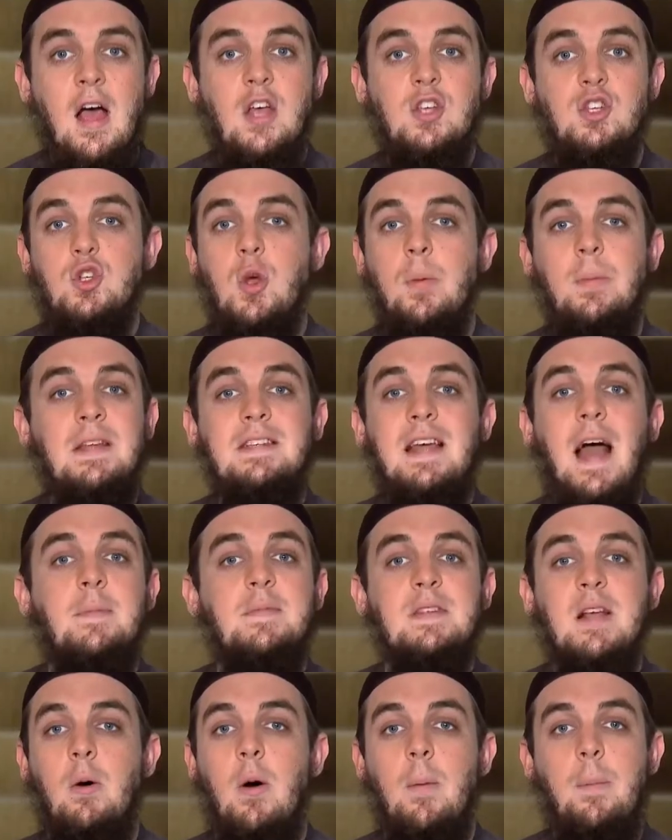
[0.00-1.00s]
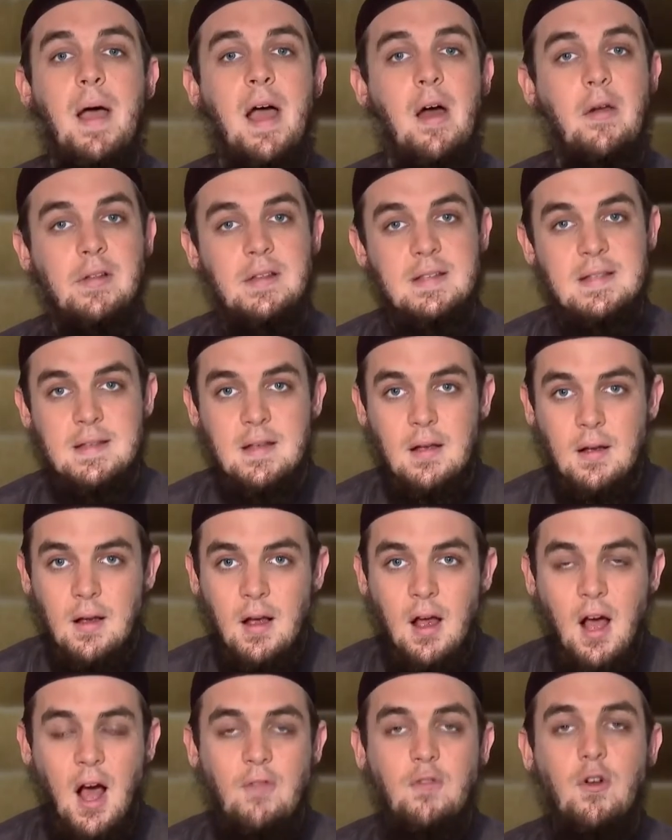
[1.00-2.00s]
So many times our parents
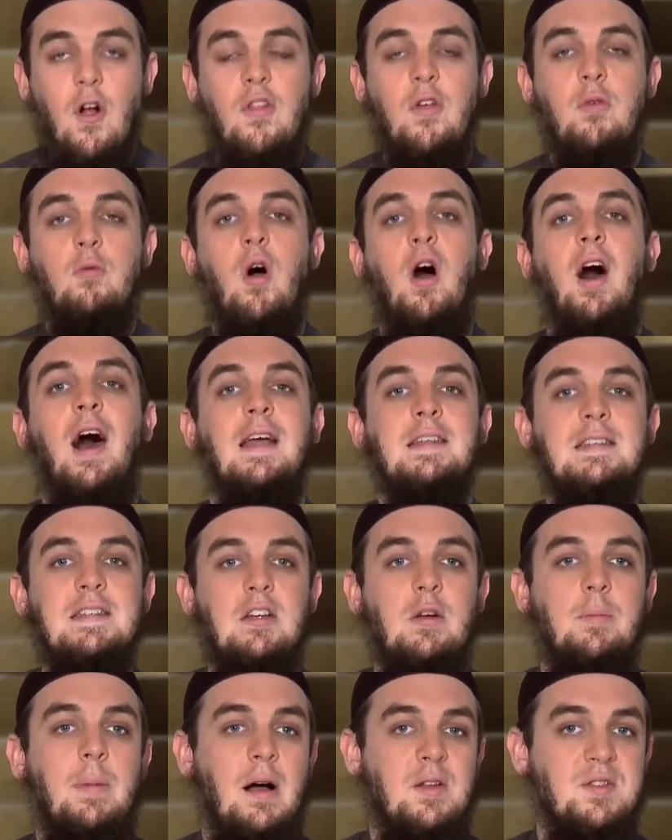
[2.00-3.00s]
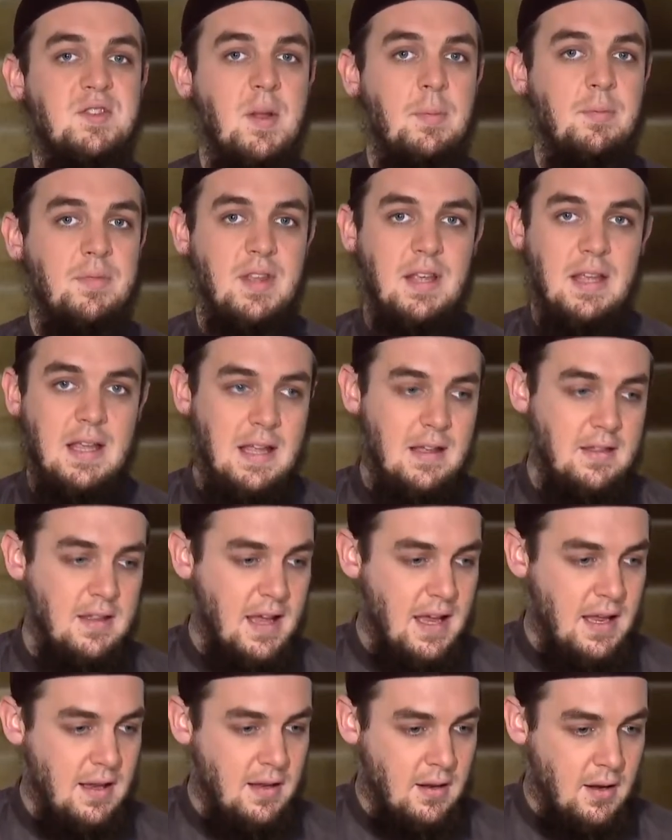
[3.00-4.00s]
have got the wrong idea about something, either
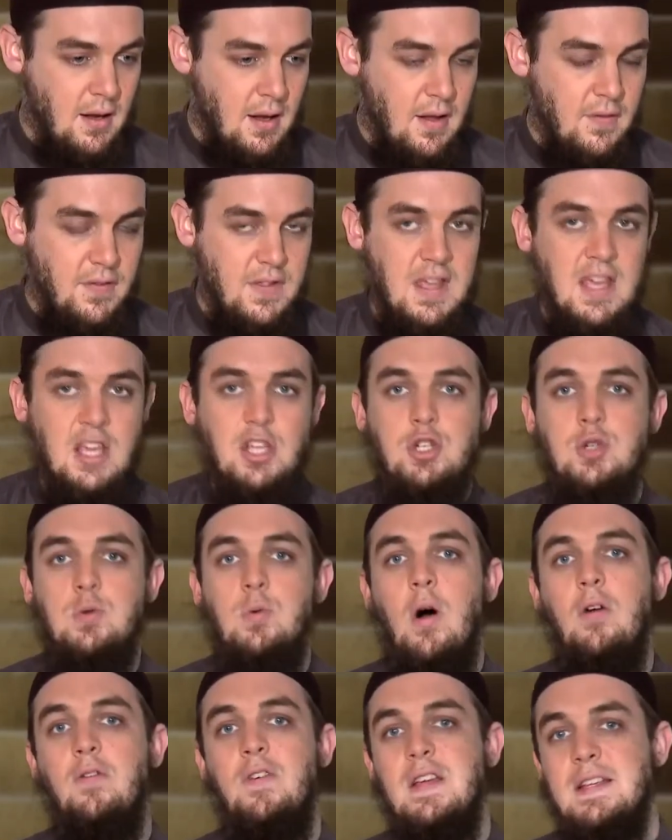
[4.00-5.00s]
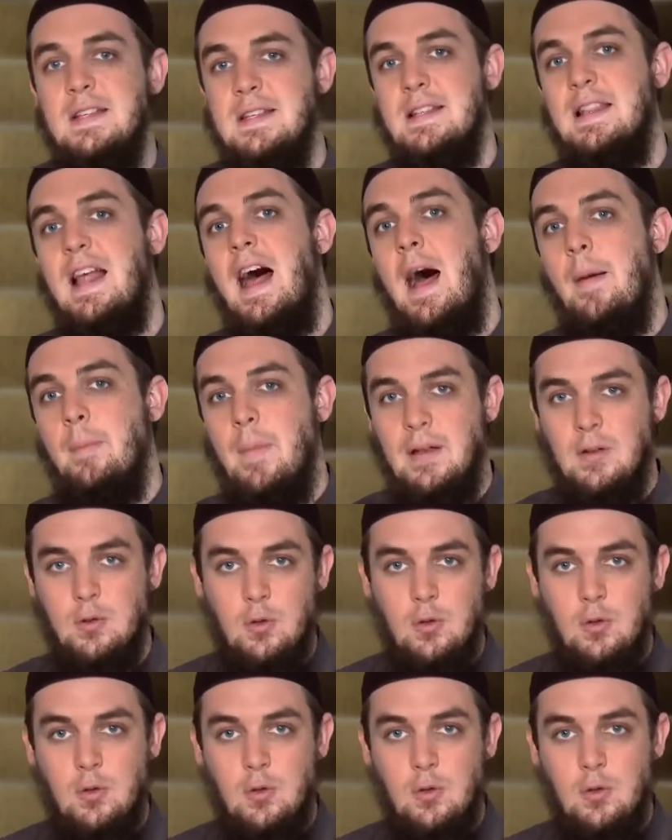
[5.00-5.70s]
in the issue of Islam and